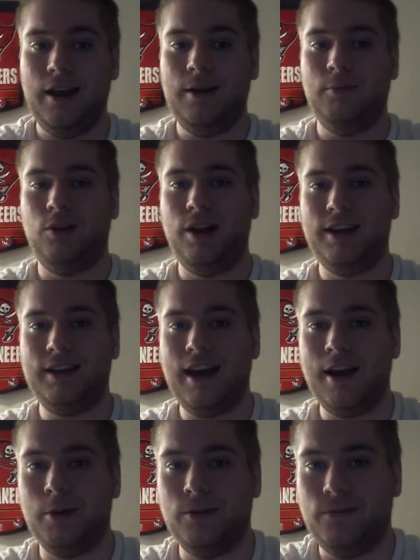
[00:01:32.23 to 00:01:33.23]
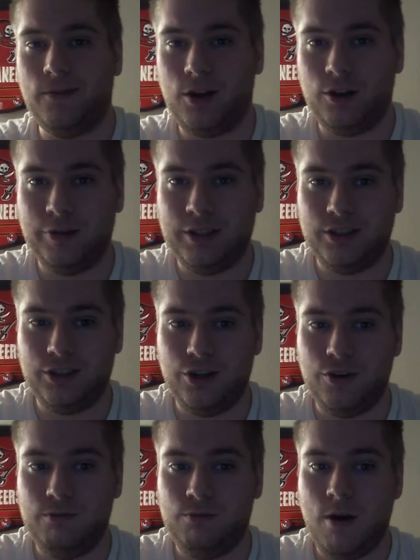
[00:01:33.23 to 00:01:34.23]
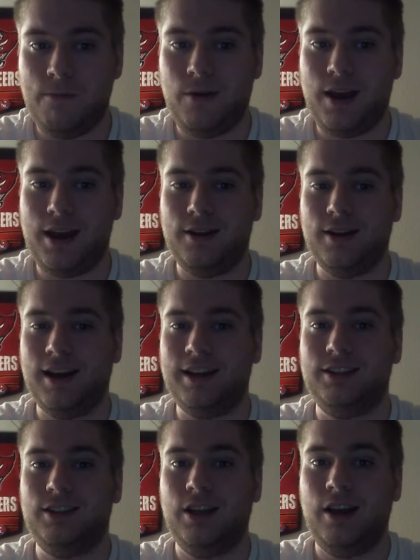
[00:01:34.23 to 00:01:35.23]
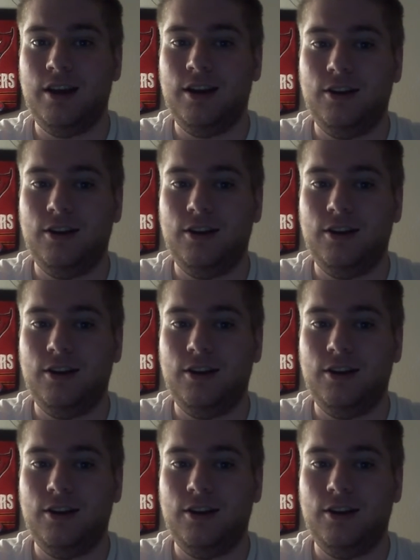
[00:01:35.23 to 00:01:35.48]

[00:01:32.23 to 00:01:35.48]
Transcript: Blaine Gabbert following suit with a nice